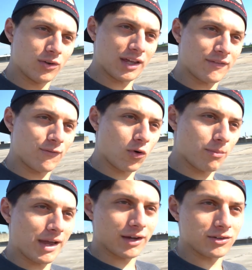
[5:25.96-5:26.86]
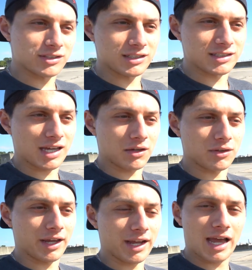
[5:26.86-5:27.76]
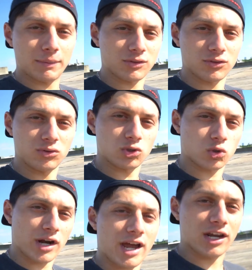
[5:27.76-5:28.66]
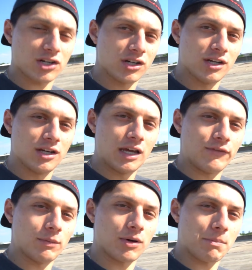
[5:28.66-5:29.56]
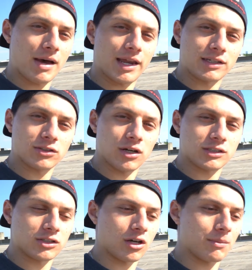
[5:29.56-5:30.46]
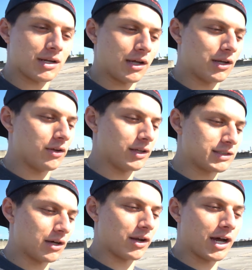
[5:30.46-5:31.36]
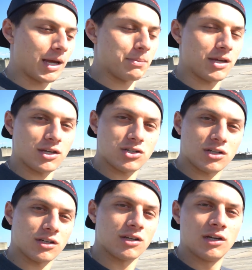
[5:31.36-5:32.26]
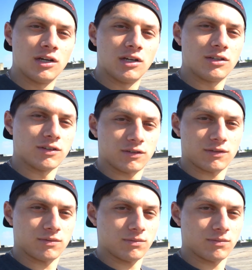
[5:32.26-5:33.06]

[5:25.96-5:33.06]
that 4 bangers can sound like absolute trash if you put a bad exhaust on them, and I know they sound high pitch and just...